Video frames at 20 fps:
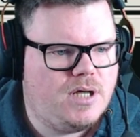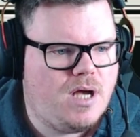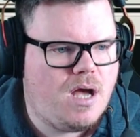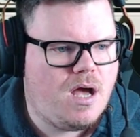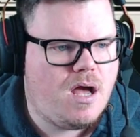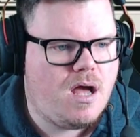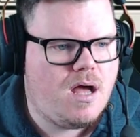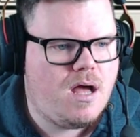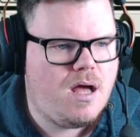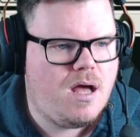
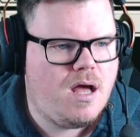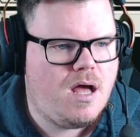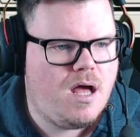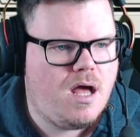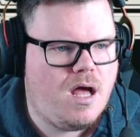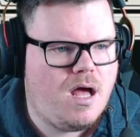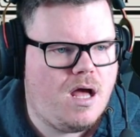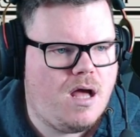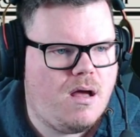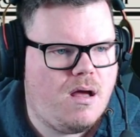
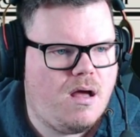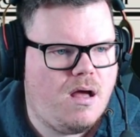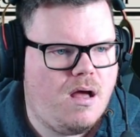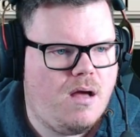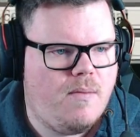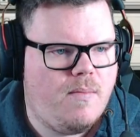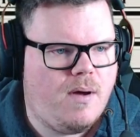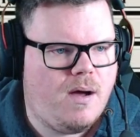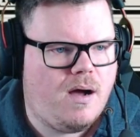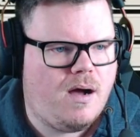
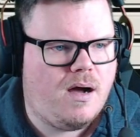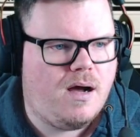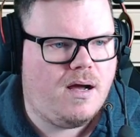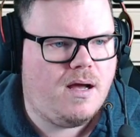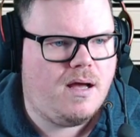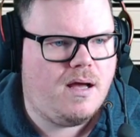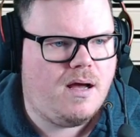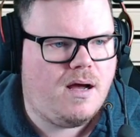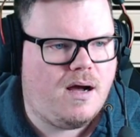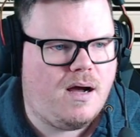
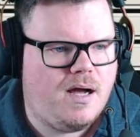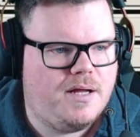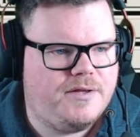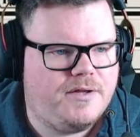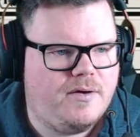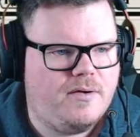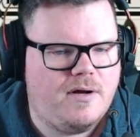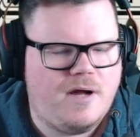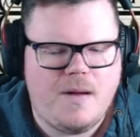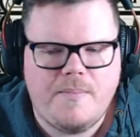I
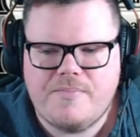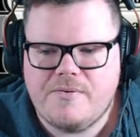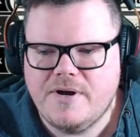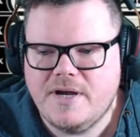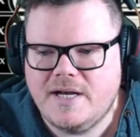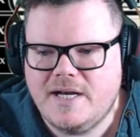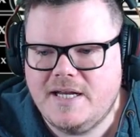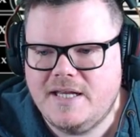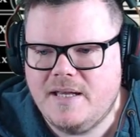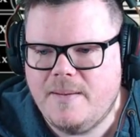do like
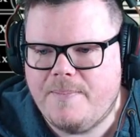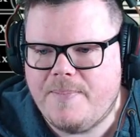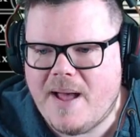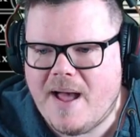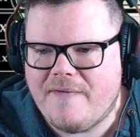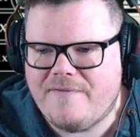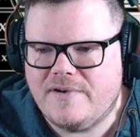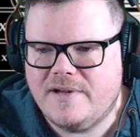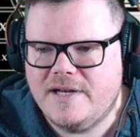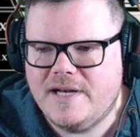bringing in the
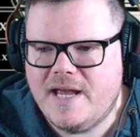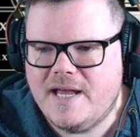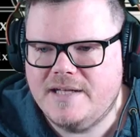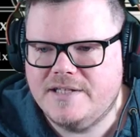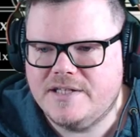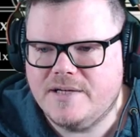Baffling Ends.